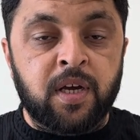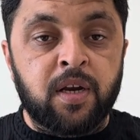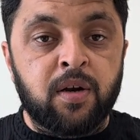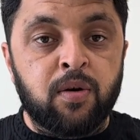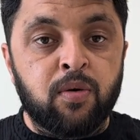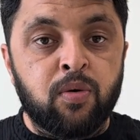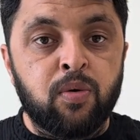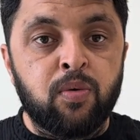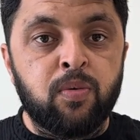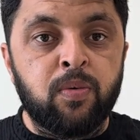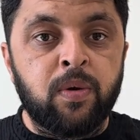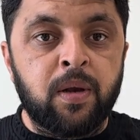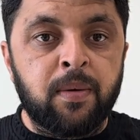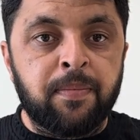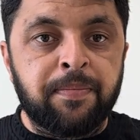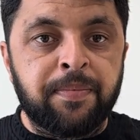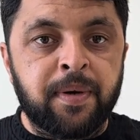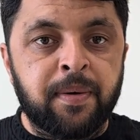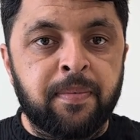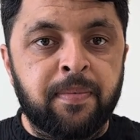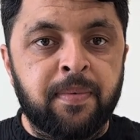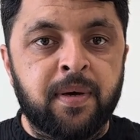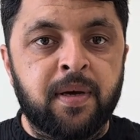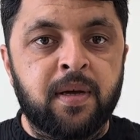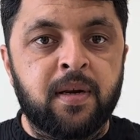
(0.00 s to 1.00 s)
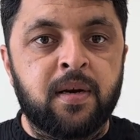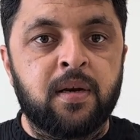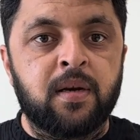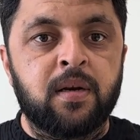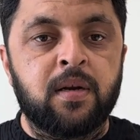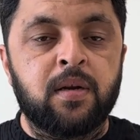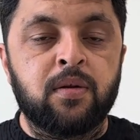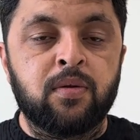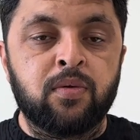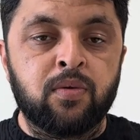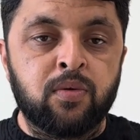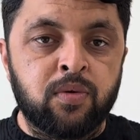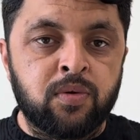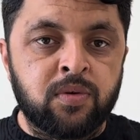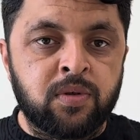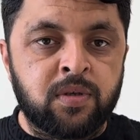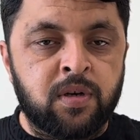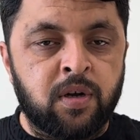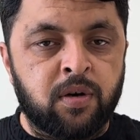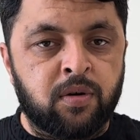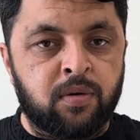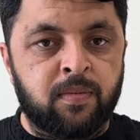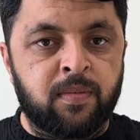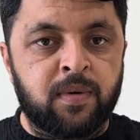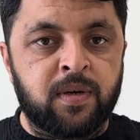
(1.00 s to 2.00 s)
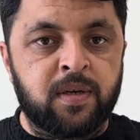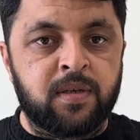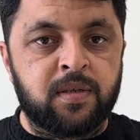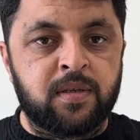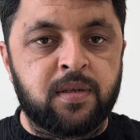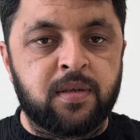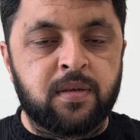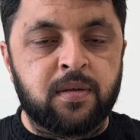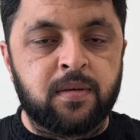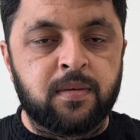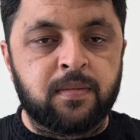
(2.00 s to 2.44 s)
and who will prepare those documents.